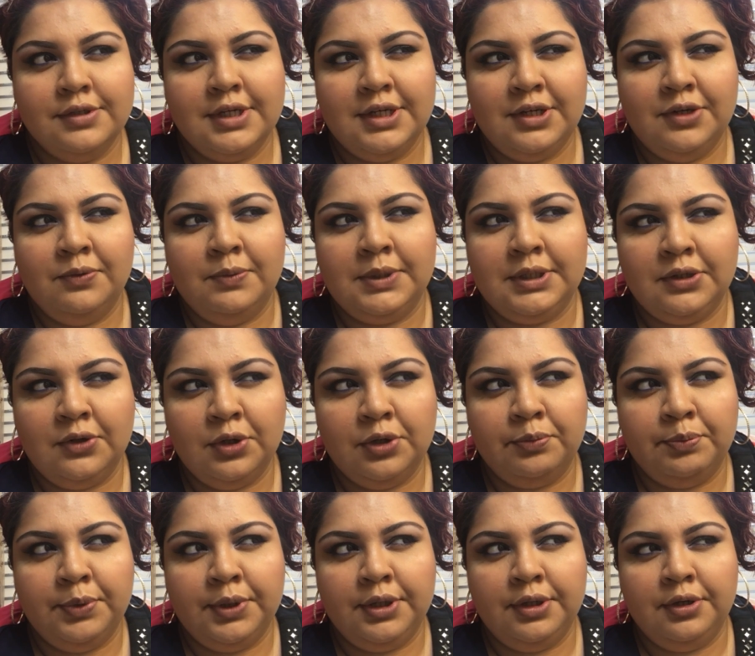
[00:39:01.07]
say you don't want dark,
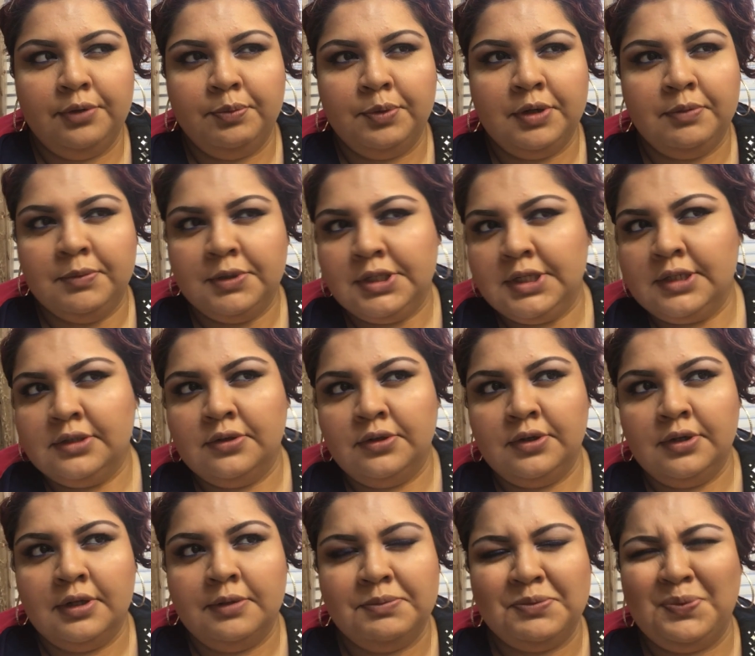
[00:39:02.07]
but you're putting magenta on
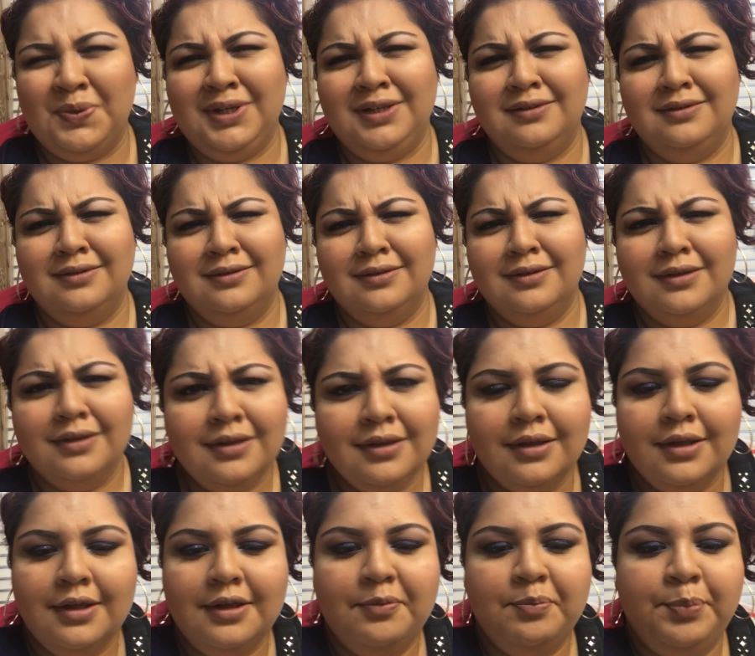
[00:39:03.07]
your lips. What?
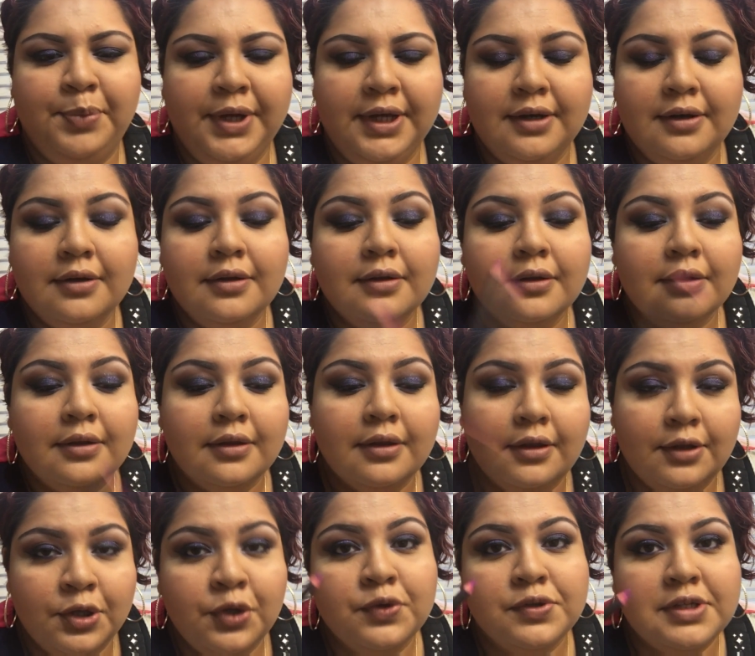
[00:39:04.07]
But
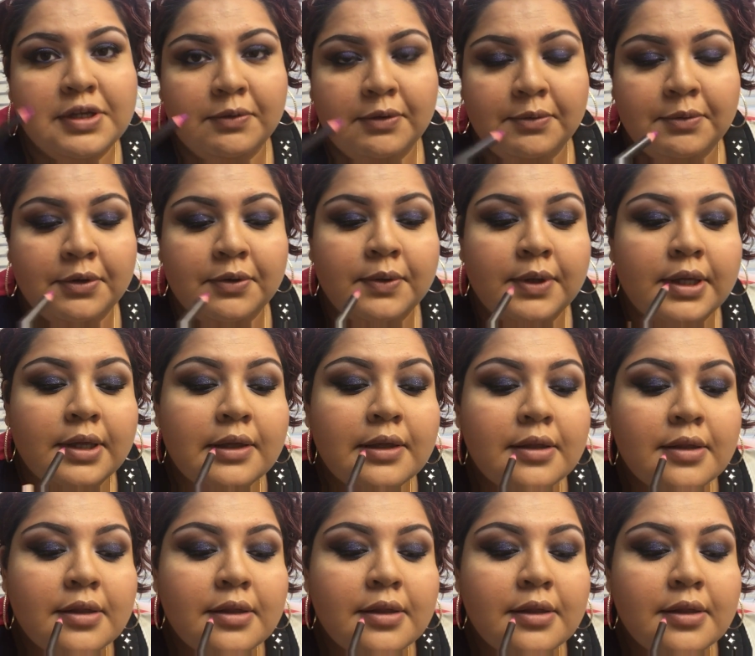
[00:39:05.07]
you'll see what I'm doing.